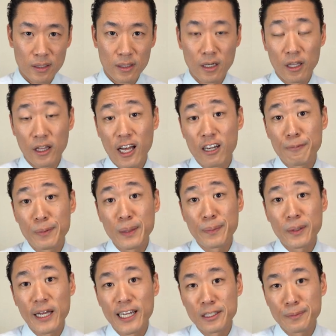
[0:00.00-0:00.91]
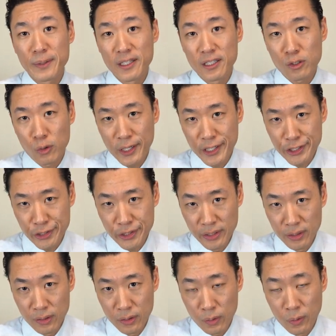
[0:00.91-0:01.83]
A lot of people ask me this
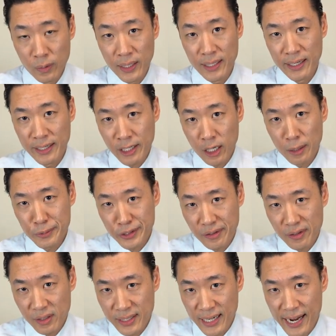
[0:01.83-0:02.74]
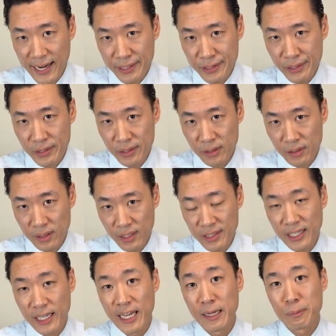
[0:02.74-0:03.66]
question when it comes to their taxes. They
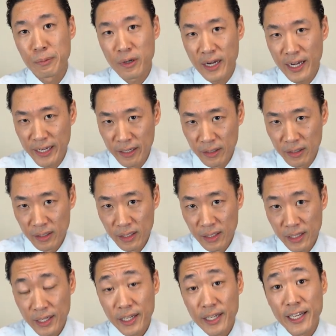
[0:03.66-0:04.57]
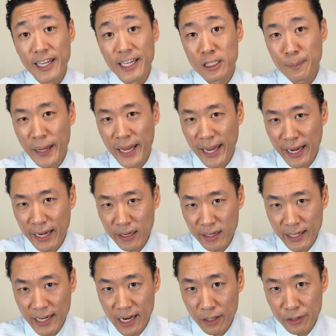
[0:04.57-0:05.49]
say, hey, Brian, is paying an
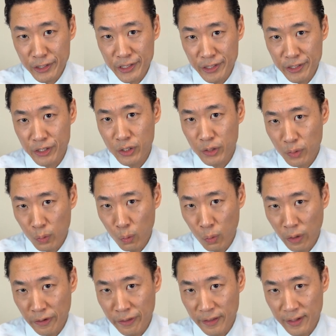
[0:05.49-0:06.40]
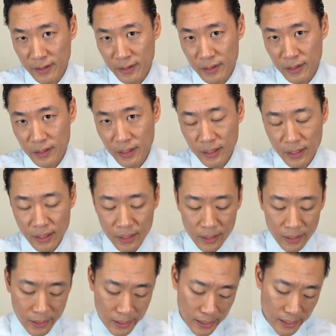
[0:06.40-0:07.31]
accountant worth it?
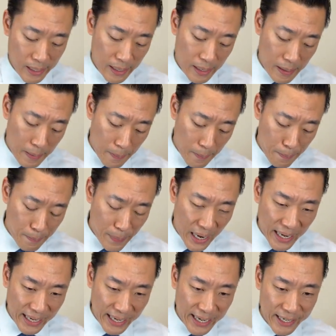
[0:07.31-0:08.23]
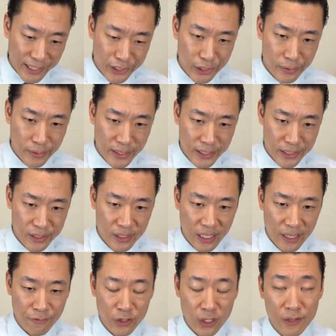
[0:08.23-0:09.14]
My answer is,
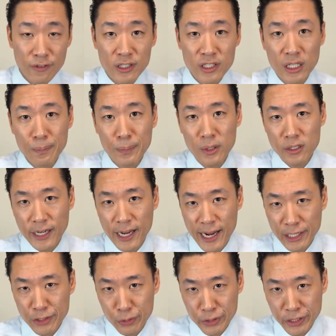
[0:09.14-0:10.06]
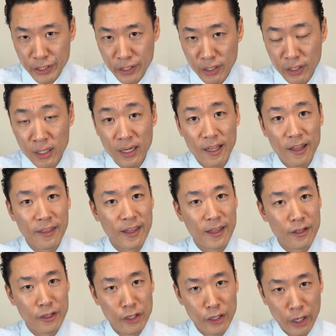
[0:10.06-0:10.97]
if you have a simple tax return,
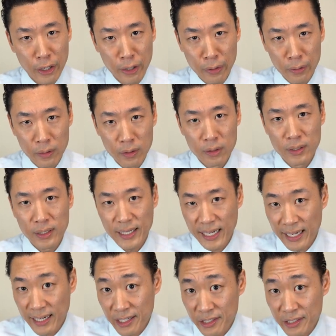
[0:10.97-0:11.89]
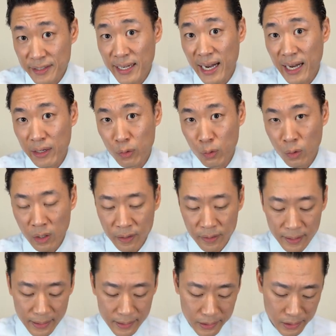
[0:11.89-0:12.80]
then no, it is not
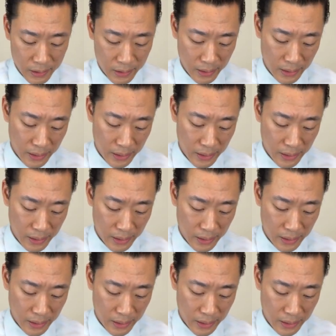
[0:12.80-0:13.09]
worth it.